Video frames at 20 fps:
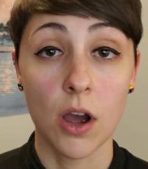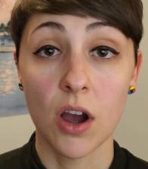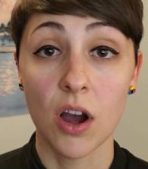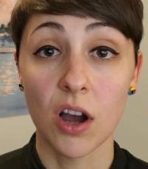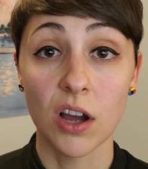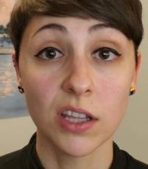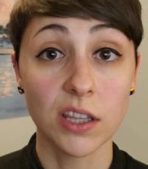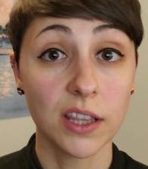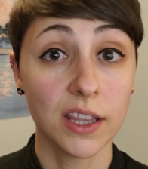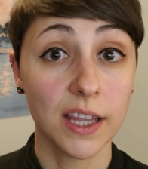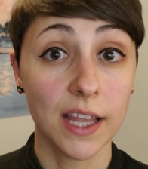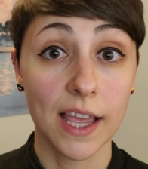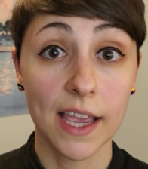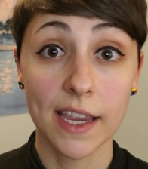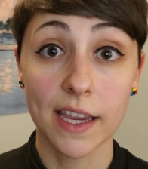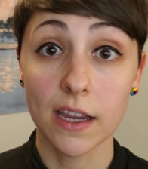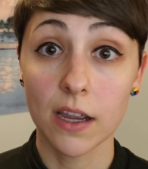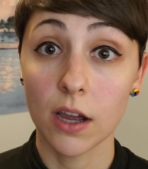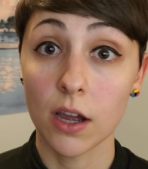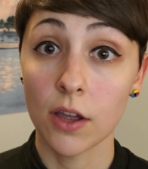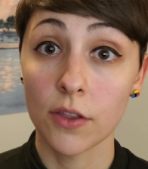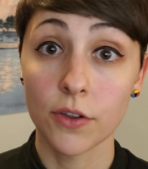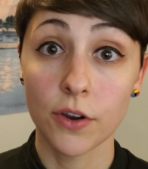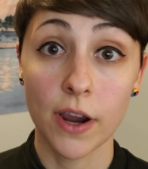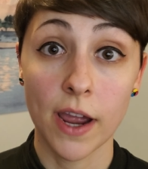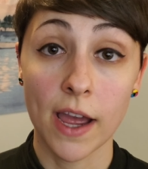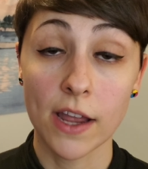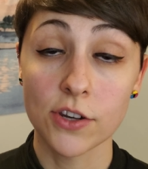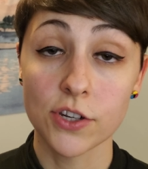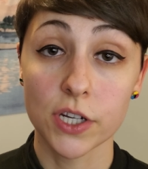unlike other
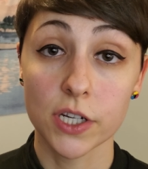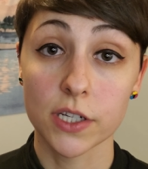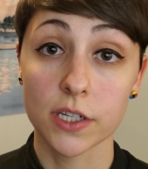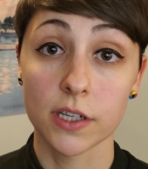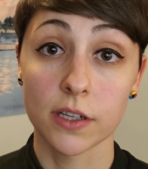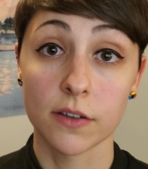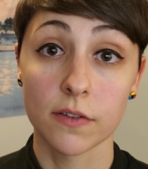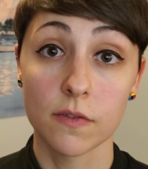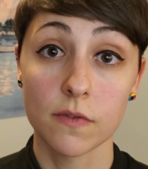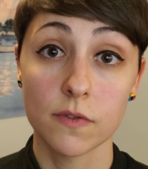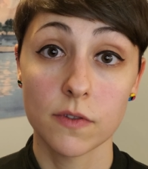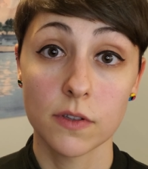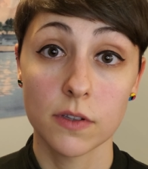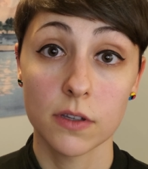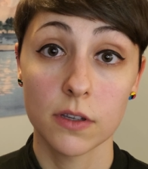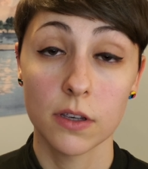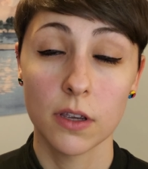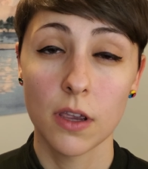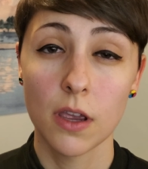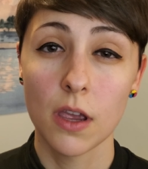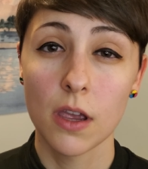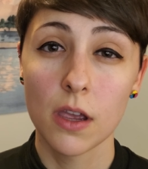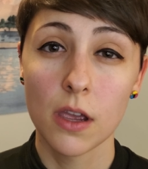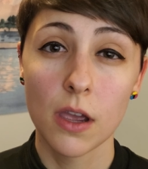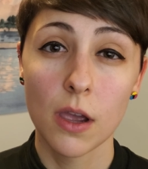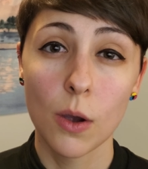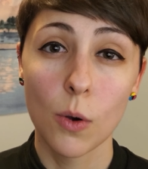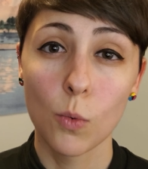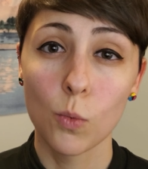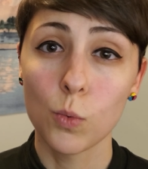adjectives,
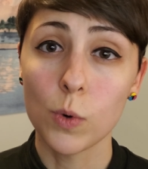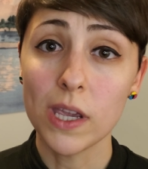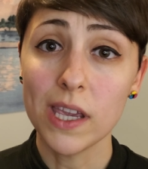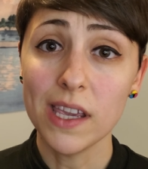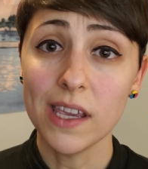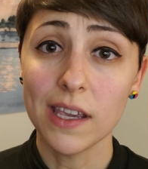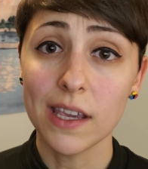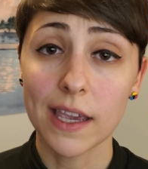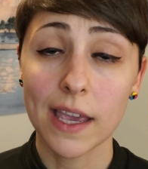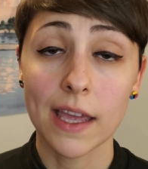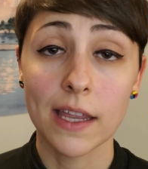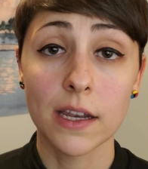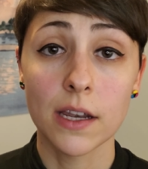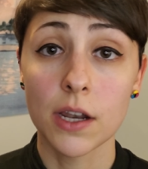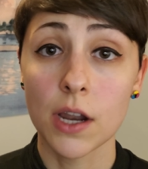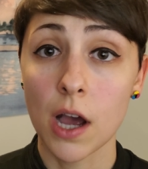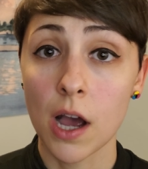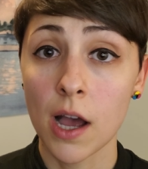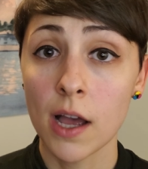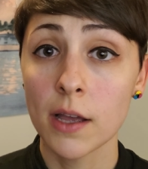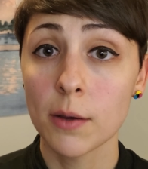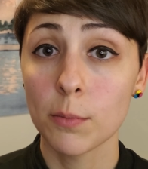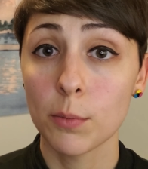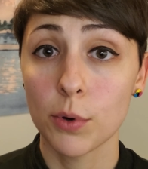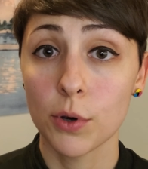we cannot